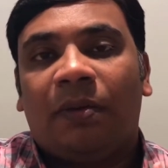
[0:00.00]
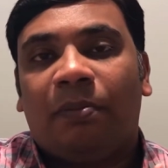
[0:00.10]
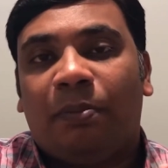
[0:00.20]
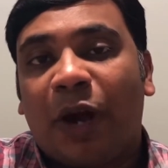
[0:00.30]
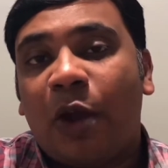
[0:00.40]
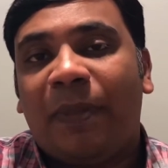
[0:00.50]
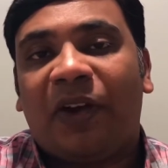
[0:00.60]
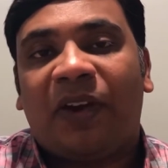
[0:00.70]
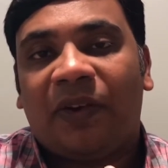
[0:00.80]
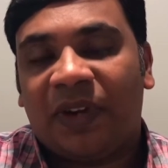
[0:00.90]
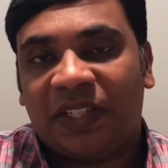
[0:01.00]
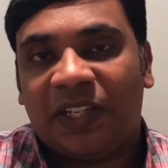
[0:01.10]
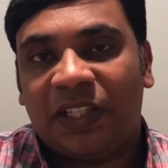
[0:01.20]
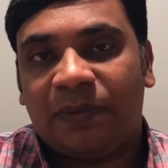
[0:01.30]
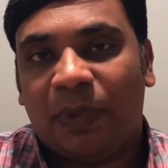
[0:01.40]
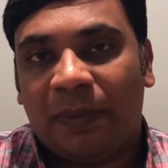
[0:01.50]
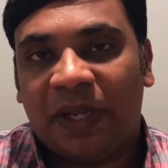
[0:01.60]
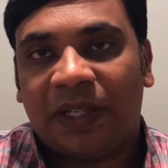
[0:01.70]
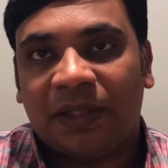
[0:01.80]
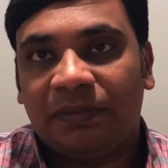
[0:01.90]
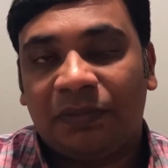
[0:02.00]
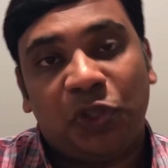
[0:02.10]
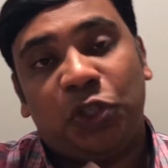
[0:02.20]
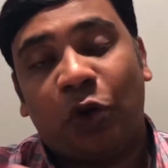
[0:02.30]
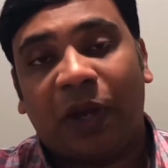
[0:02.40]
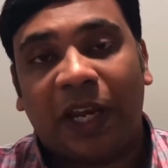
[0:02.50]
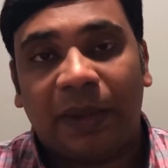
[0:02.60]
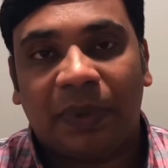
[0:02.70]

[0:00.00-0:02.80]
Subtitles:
Biometric Residence Permit. Jokingly,